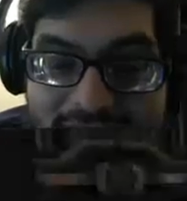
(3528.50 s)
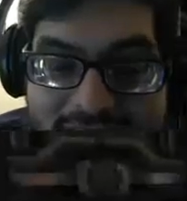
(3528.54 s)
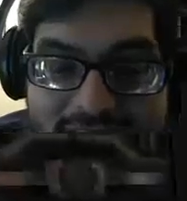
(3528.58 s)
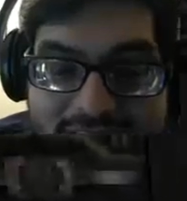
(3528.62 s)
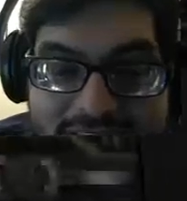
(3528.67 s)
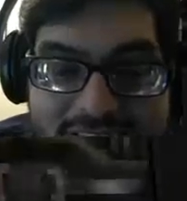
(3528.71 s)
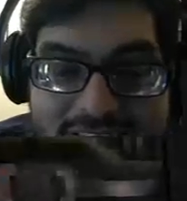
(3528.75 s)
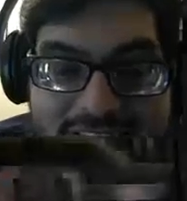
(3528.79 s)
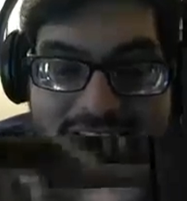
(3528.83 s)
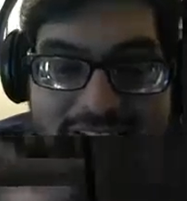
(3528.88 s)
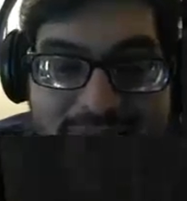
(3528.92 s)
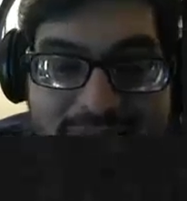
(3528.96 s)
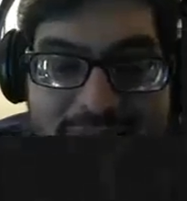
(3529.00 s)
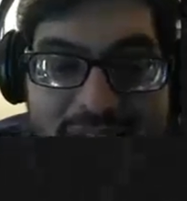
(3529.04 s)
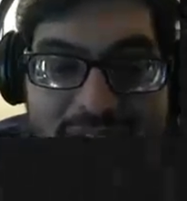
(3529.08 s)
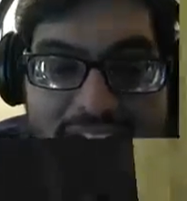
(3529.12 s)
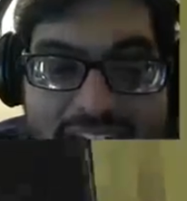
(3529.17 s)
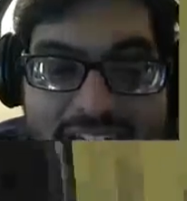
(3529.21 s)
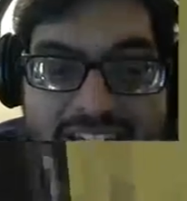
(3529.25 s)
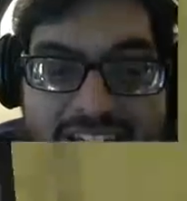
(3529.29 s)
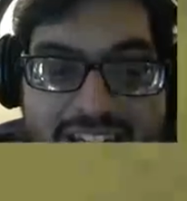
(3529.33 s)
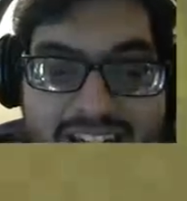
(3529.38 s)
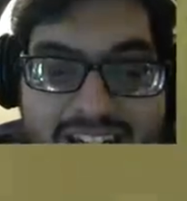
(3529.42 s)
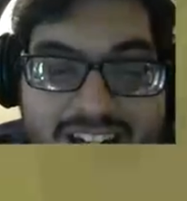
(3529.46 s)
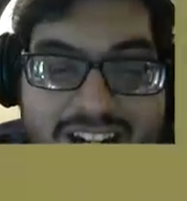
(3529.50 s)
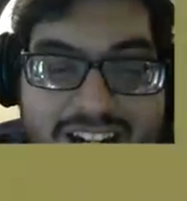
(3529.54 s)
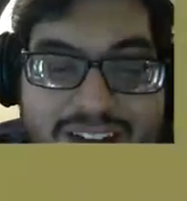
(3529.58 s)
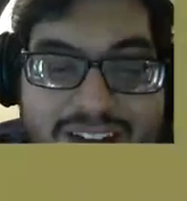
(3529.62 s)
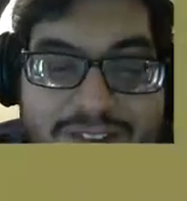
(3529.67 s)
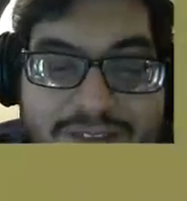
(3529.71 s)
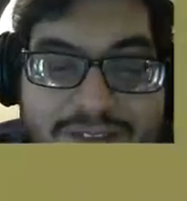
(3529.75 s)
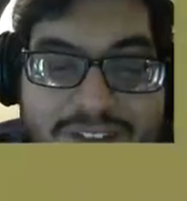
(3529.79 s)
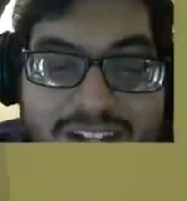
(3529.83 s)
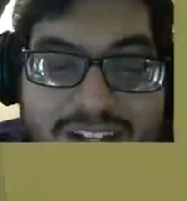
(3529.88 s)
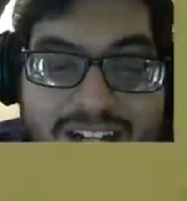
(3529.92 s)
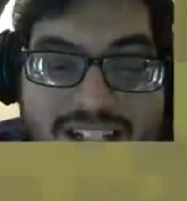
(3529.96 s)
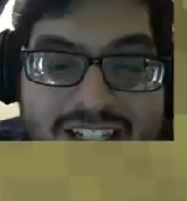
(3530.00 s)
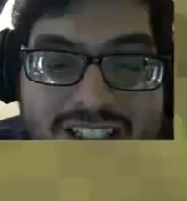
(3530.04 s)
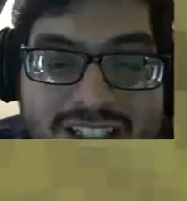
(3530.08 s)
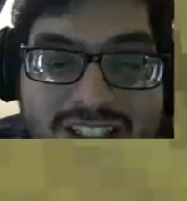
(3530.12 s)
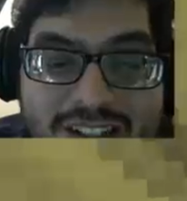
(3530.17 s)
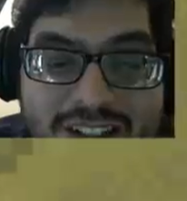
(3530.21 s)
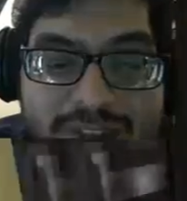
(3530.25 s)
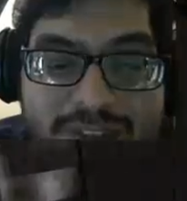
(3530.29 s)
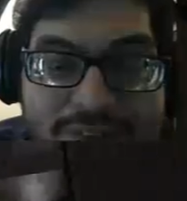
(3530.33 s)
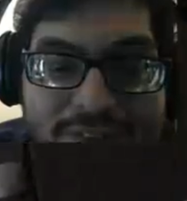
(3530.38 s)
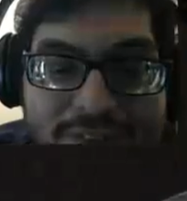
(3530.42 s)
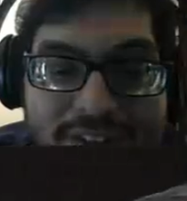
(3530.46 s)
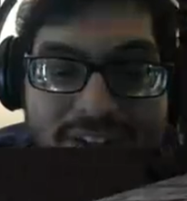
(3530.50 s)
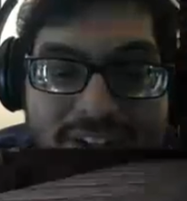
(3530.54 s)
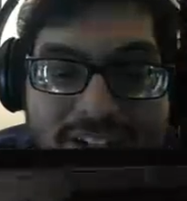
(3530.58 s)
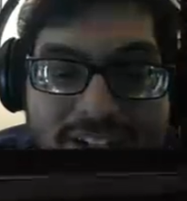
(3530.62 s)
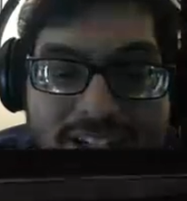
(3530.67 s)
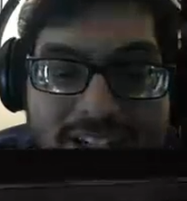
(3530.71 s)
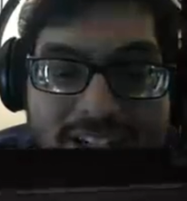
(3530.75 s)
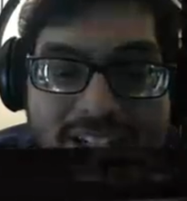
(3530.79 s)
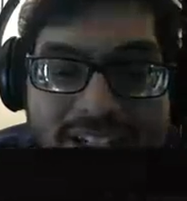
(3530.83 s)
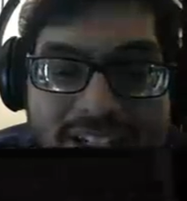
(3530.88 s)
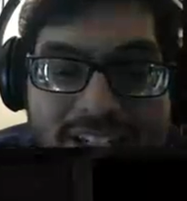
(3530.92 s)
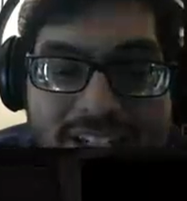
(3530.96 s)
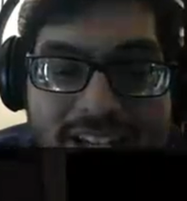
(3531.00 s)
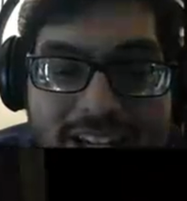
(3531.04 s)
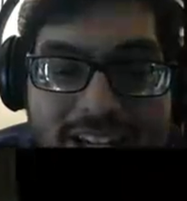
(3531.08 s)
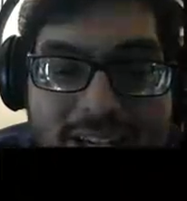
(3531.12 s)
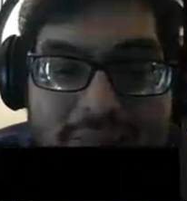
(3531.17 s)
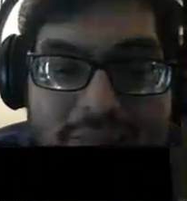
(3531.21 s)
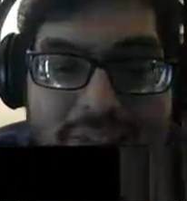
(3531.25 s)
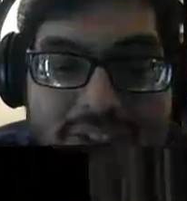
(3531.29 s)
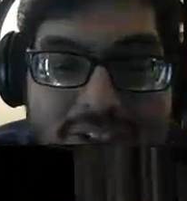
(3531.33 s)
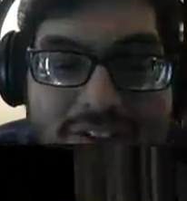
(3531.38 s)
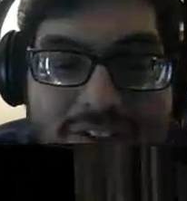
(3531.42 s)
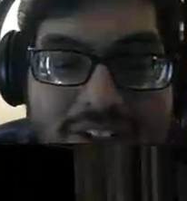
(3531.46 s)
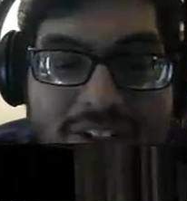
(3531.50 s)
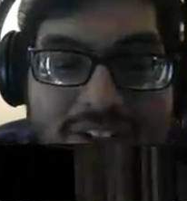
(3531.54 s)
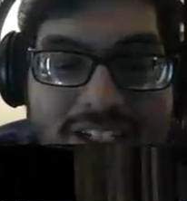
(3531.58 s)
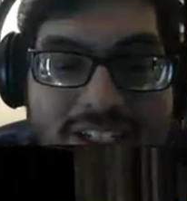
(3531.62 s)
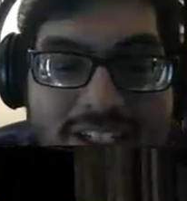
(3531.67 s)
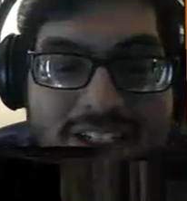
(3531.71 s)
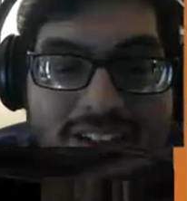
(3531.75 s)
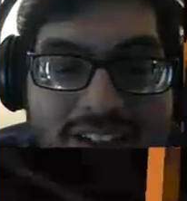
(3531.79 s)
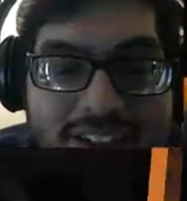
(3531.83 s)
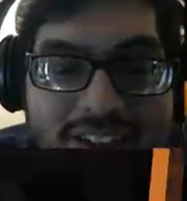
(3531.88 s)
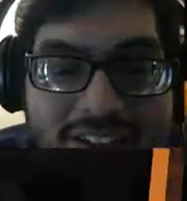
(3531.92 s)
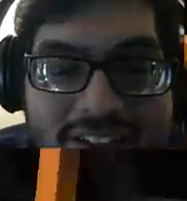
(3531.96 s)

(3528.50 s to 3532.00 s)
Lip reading: Just make it and finish the fucking game already.